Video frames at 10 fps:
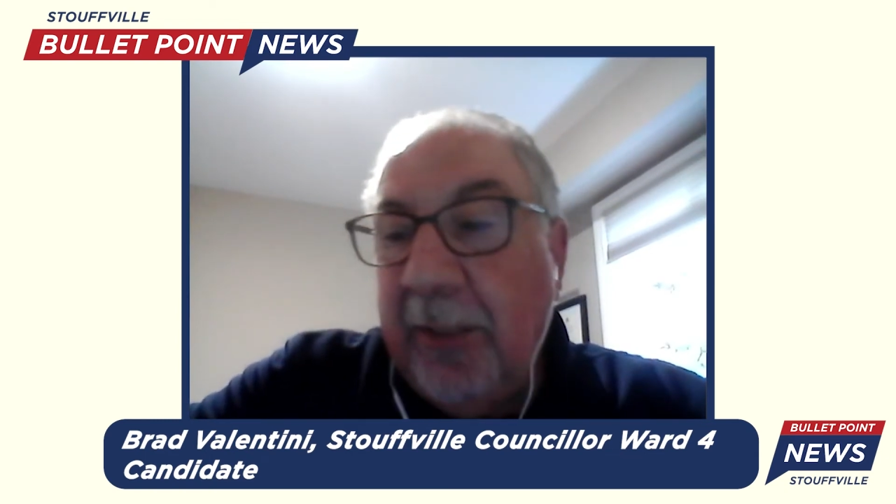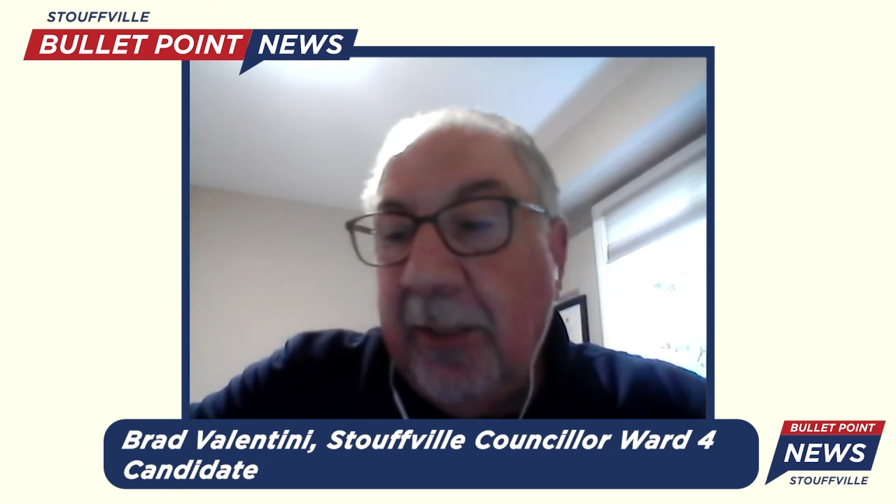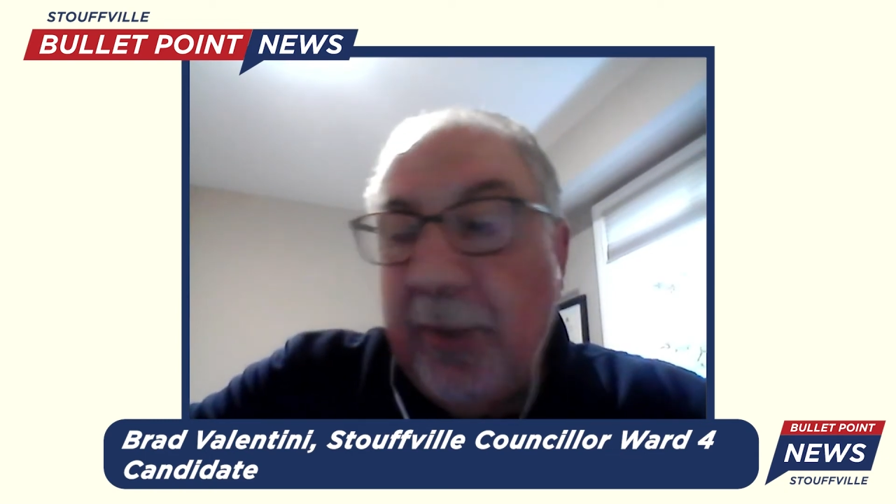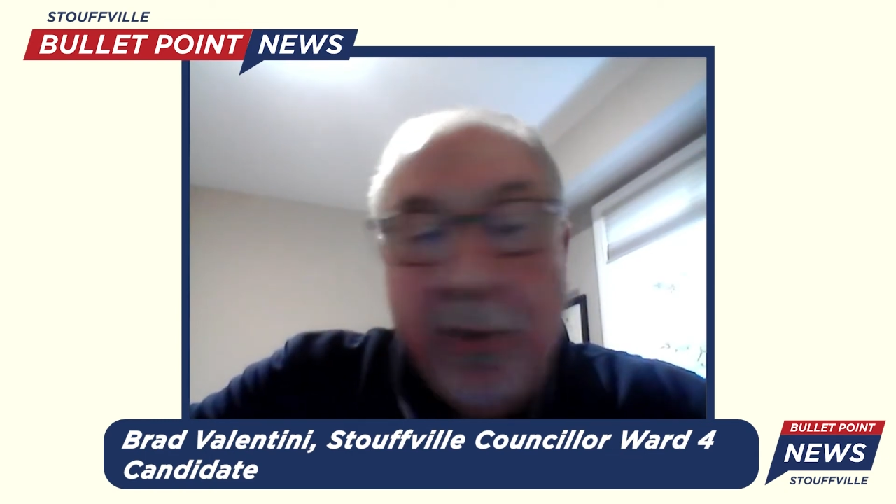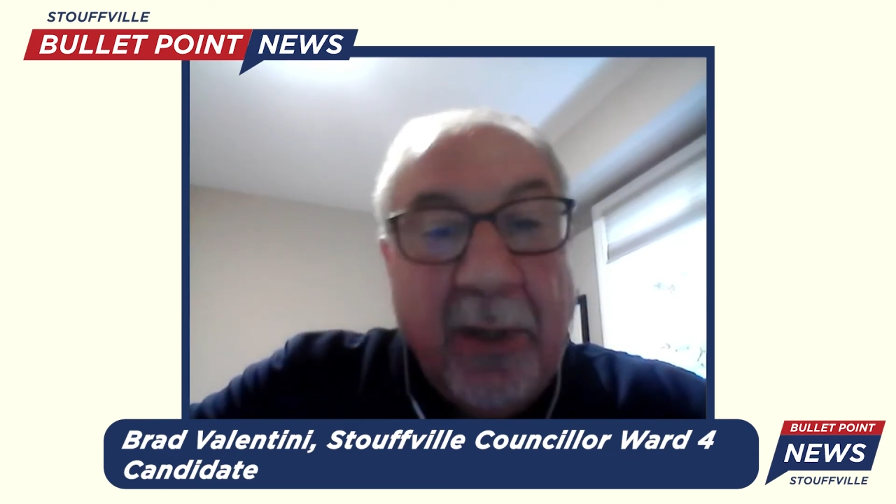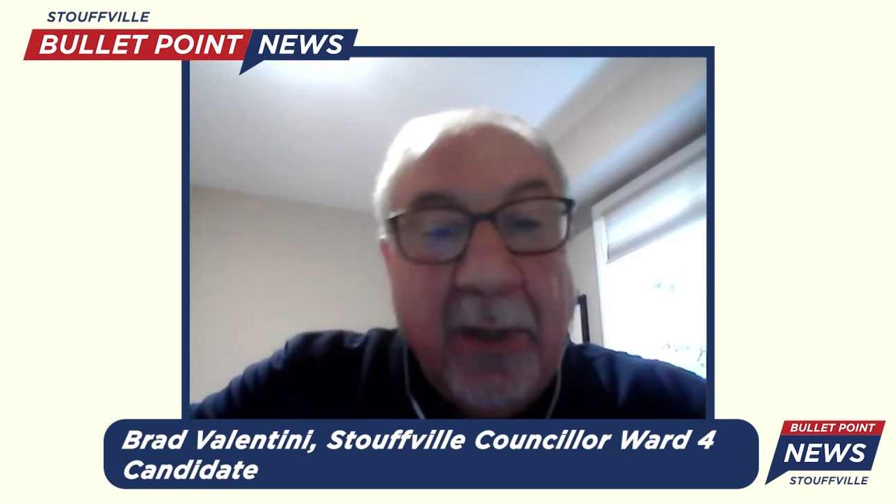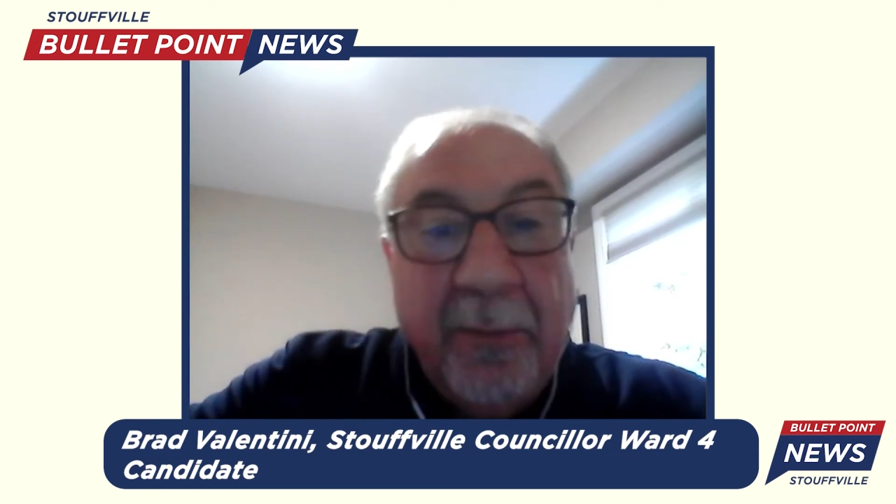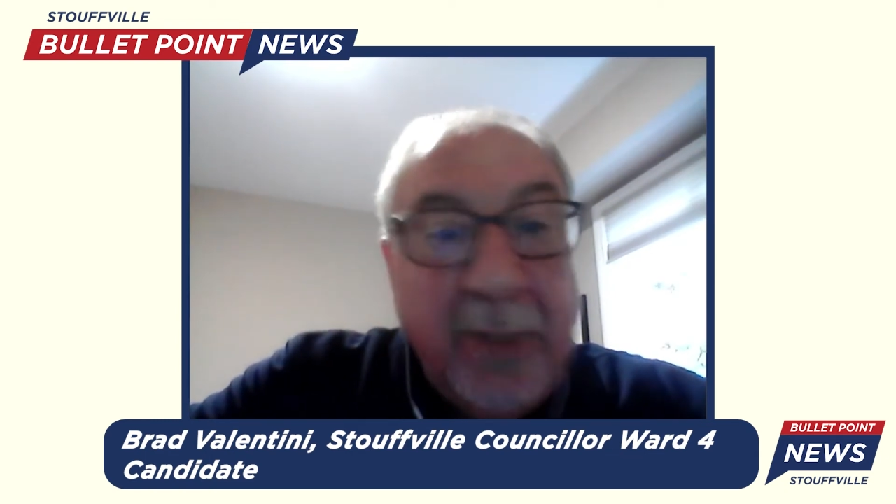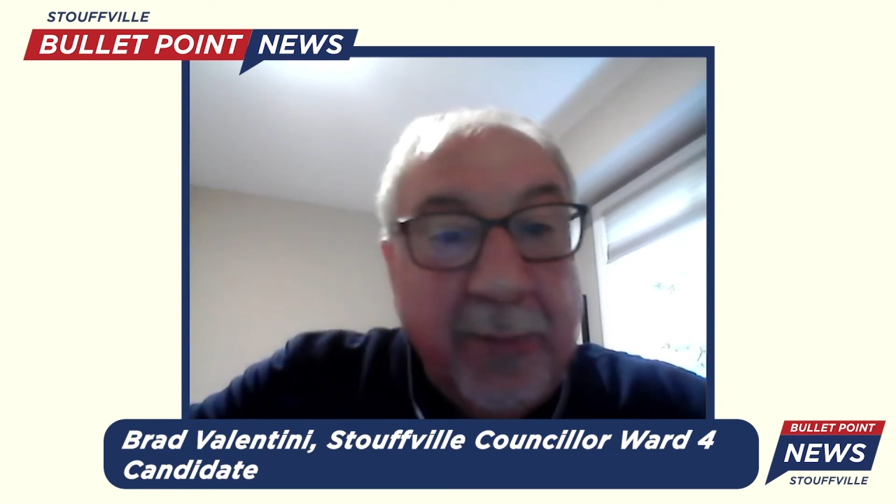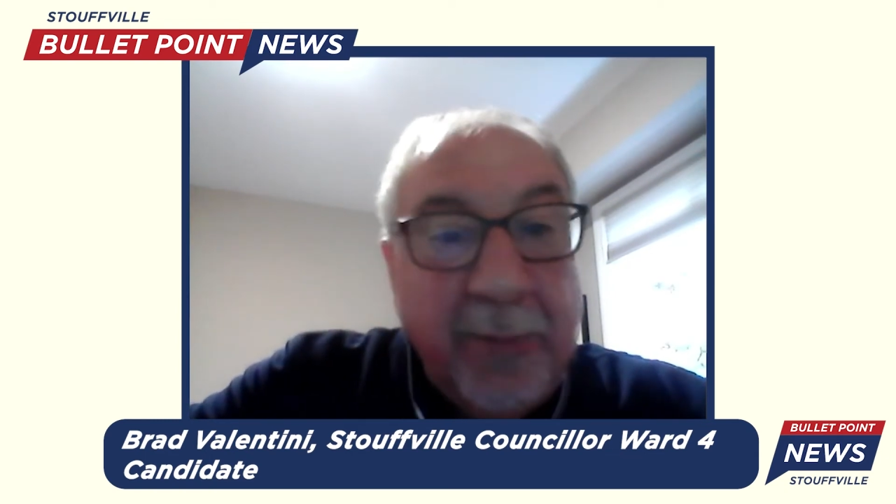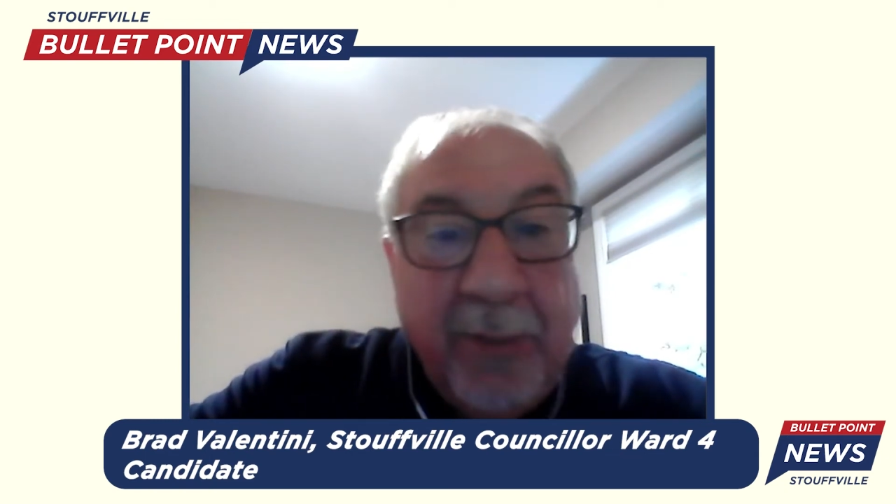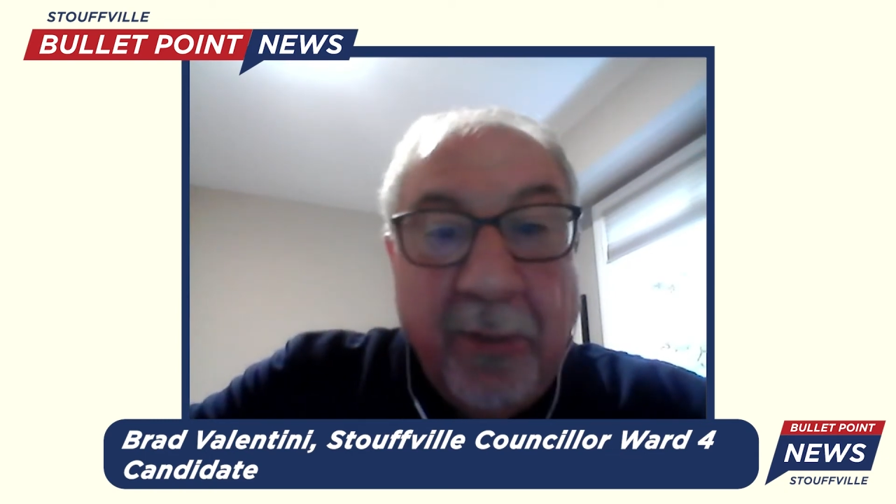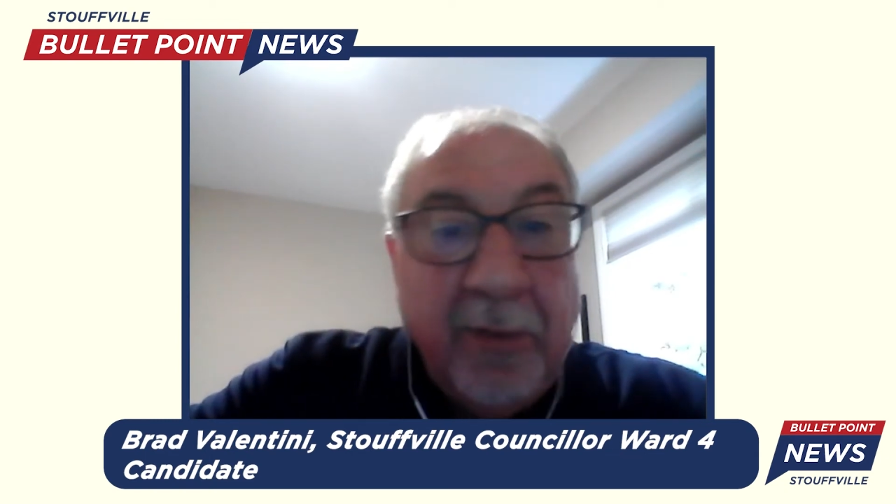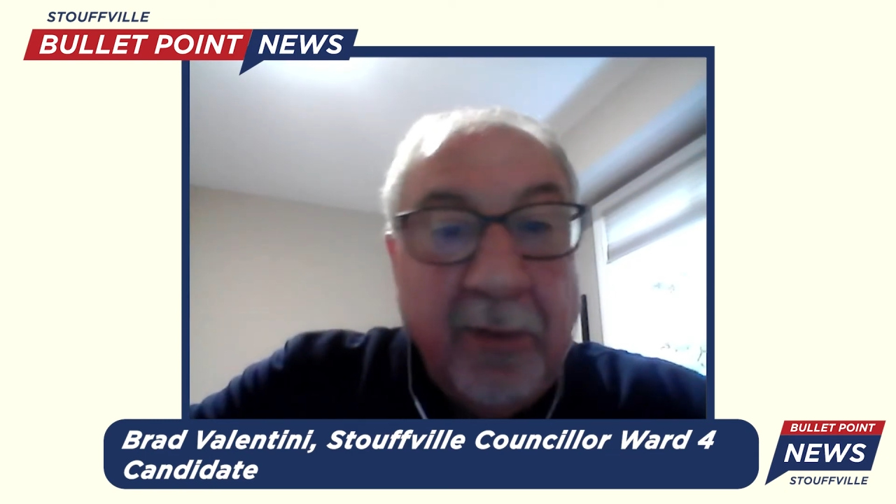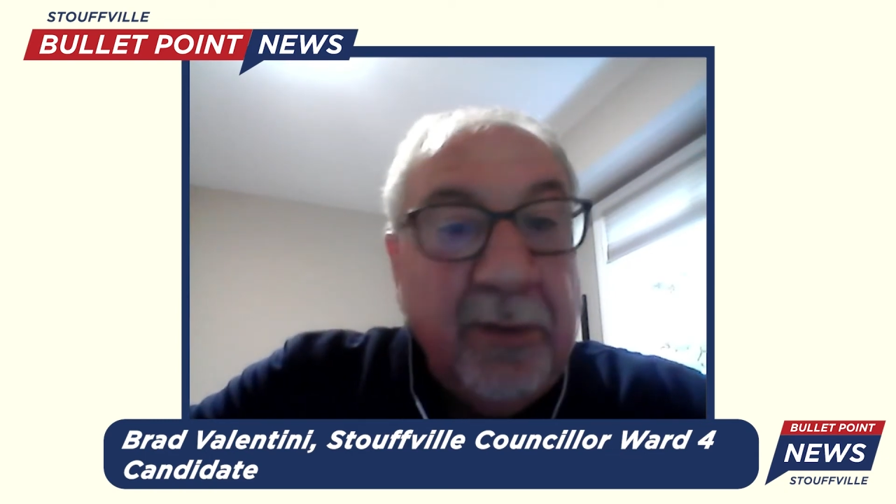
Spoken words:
We go out and meet people.